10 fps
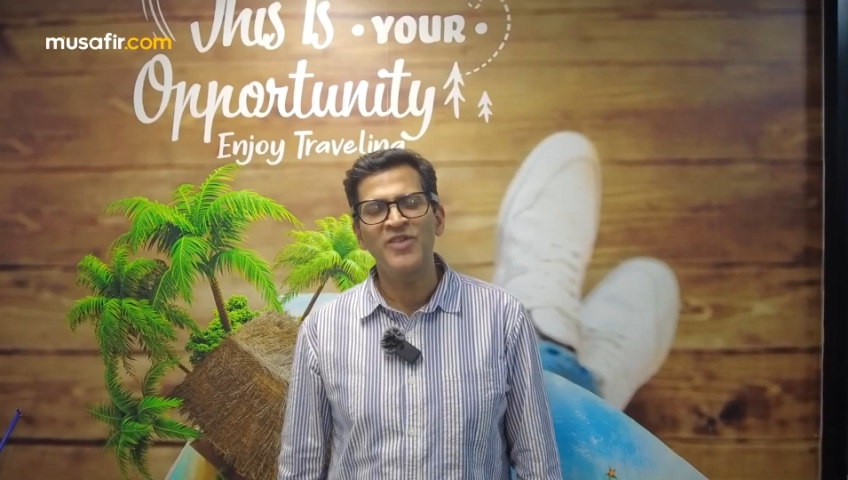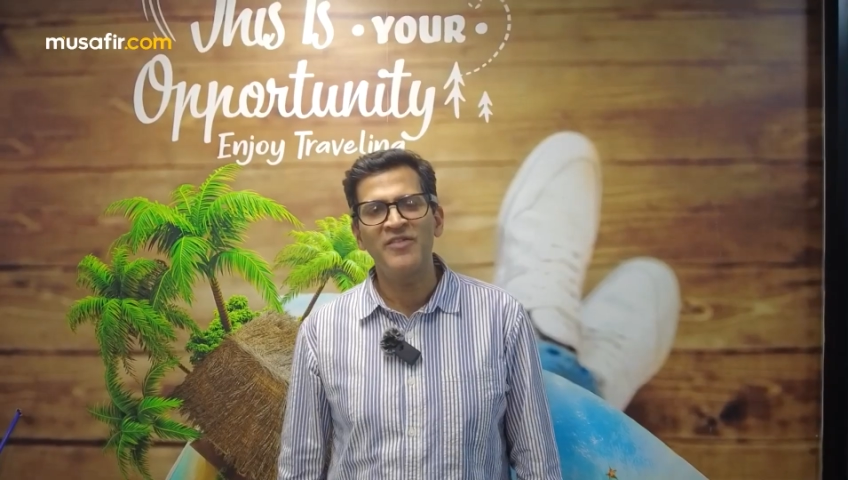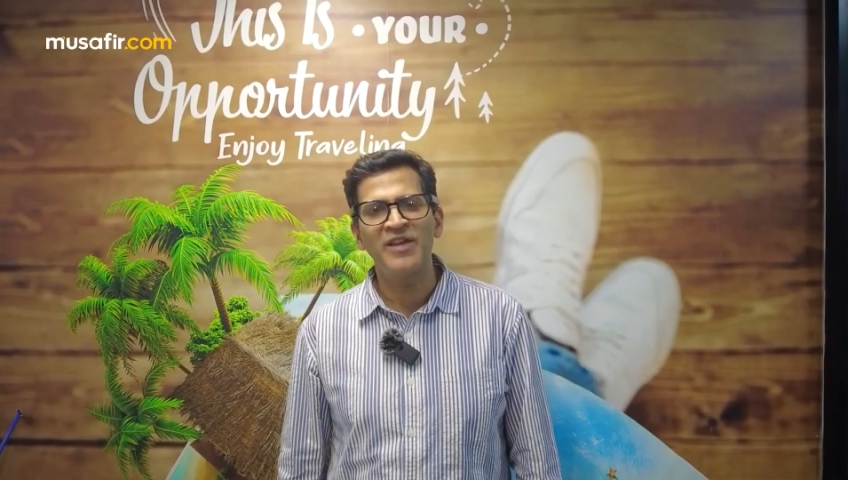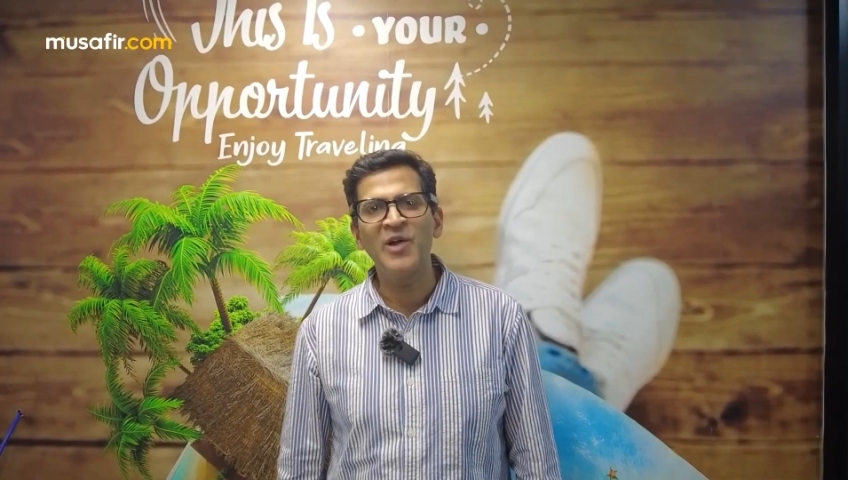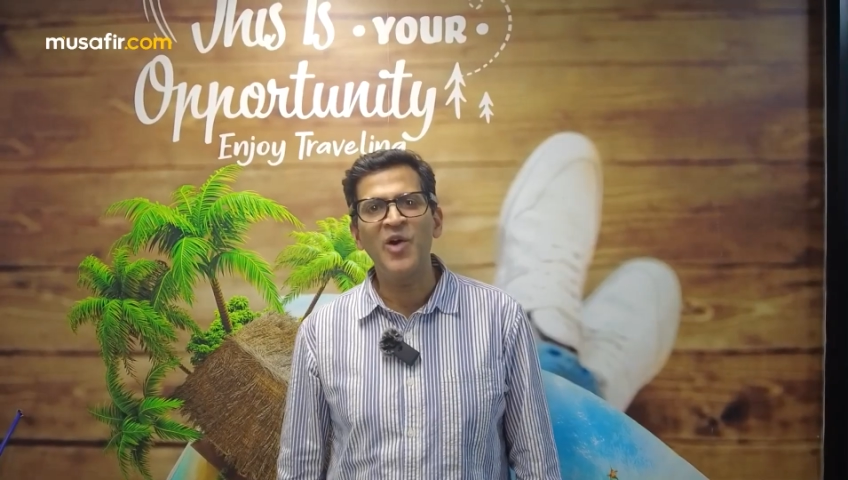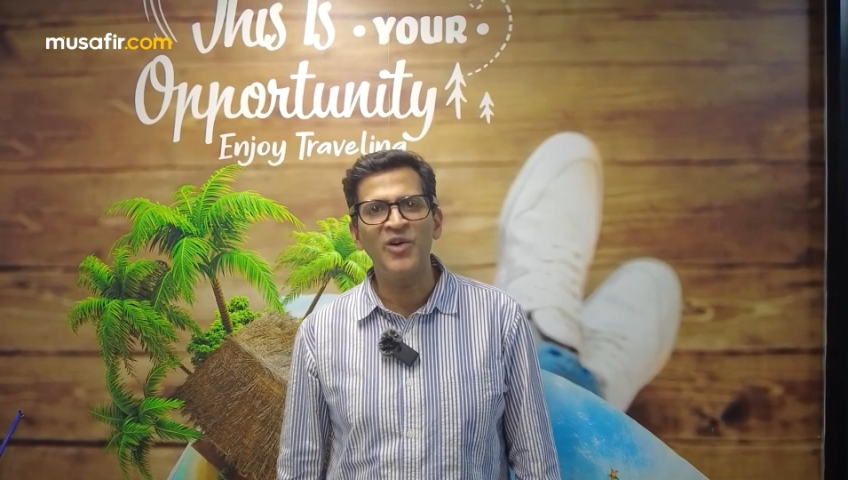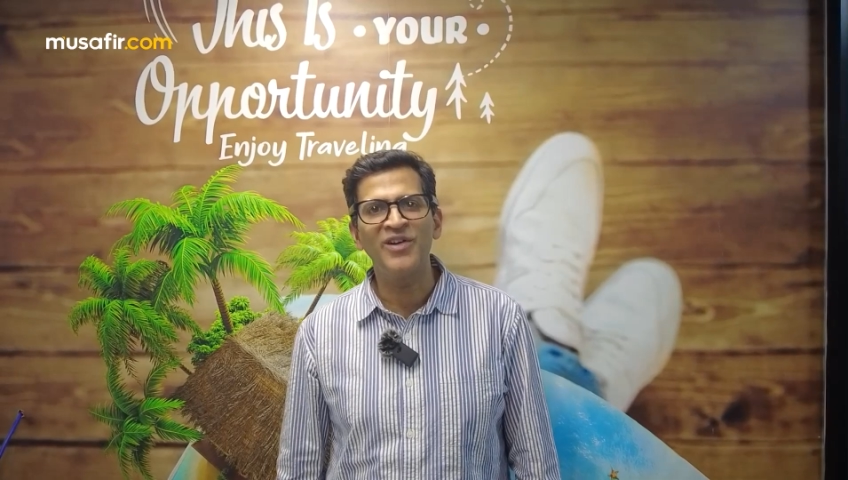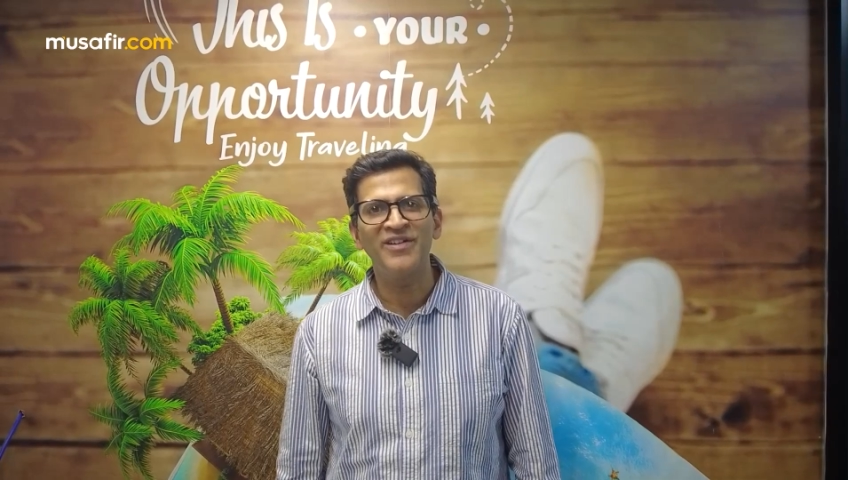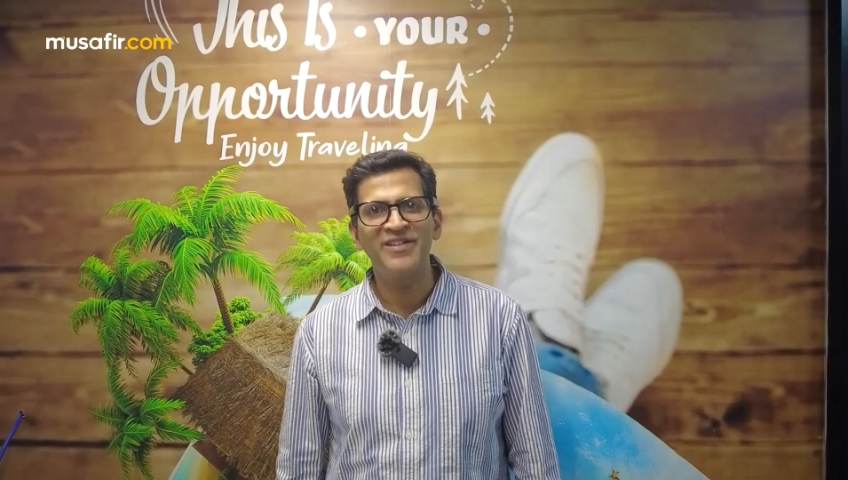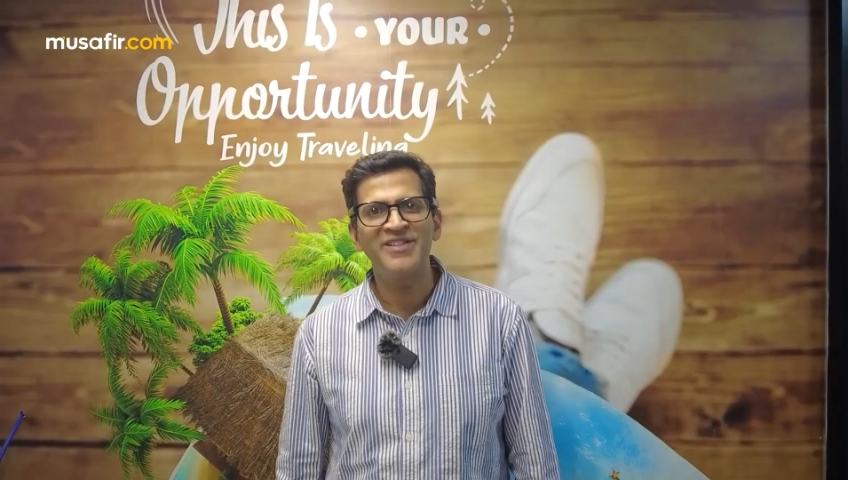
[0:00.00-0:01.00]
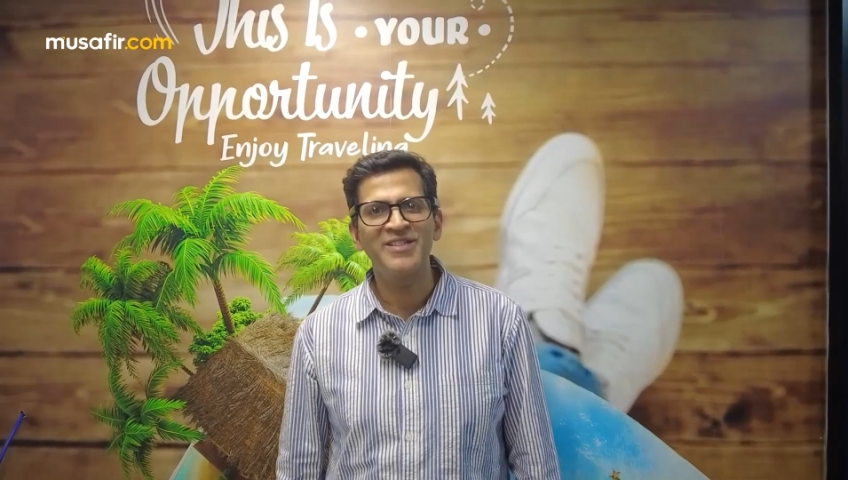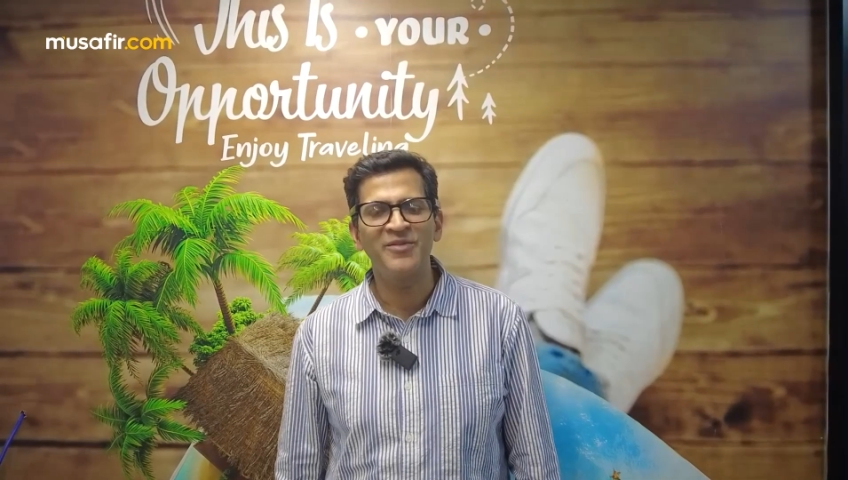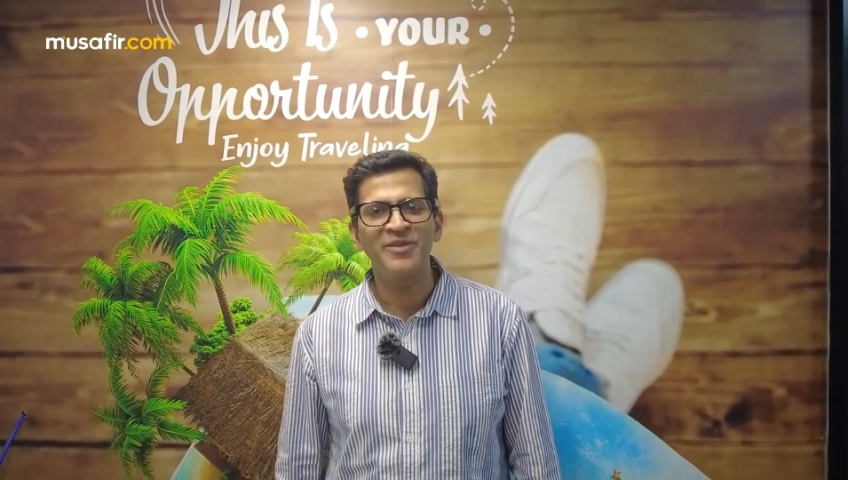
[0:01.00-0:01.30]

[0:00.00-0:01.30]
of having conquered some